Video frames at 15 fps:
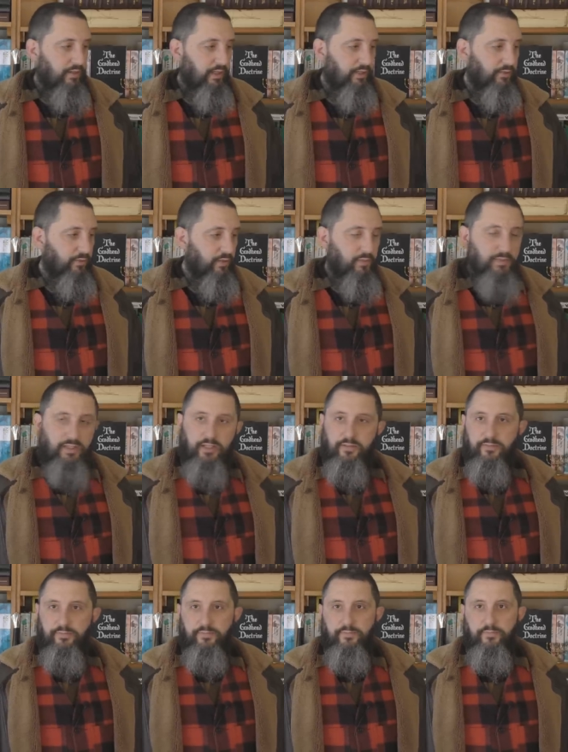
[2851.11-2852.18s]
That is going to be
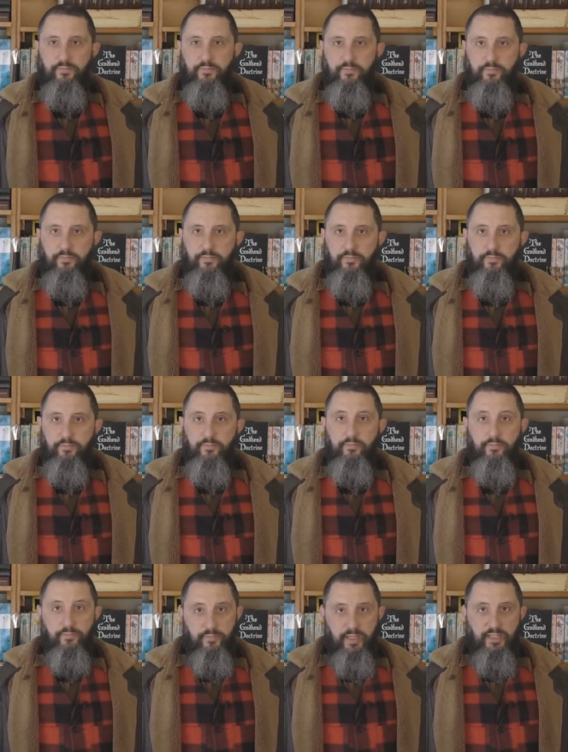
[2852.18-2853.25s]
it.
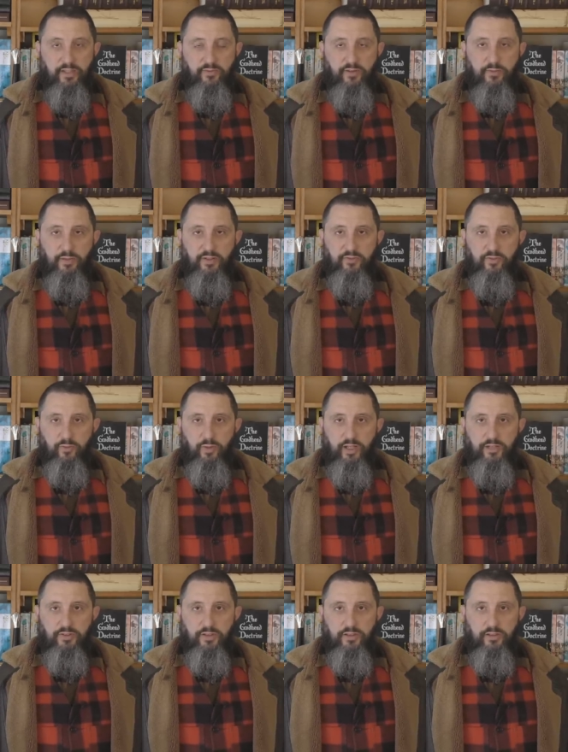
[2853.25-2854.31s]
Thank you very much for
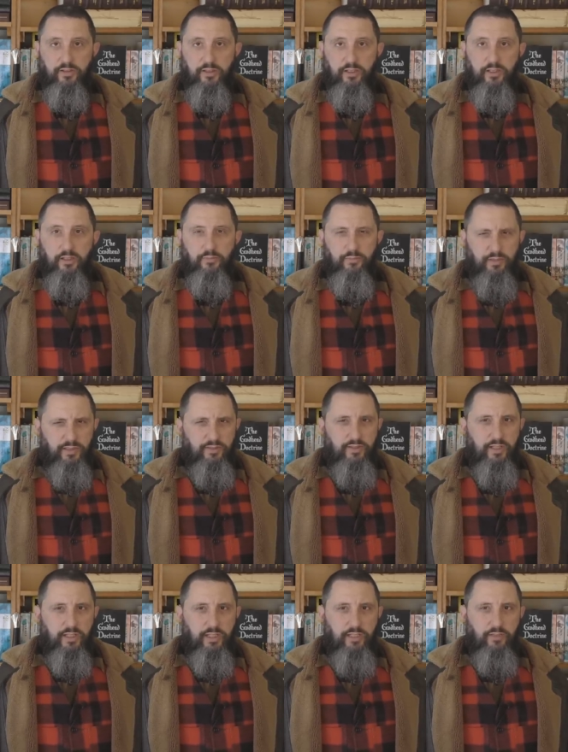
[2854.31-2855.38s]
watching. Please
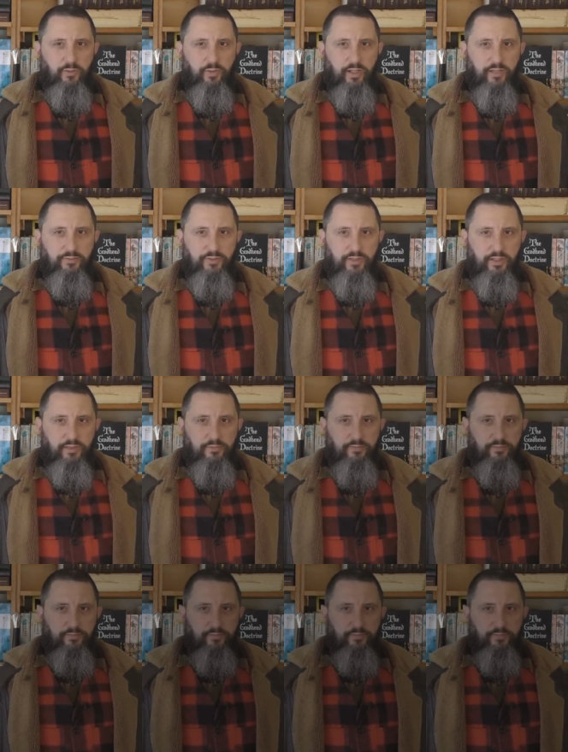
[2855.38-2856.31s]
take heed to what I've said.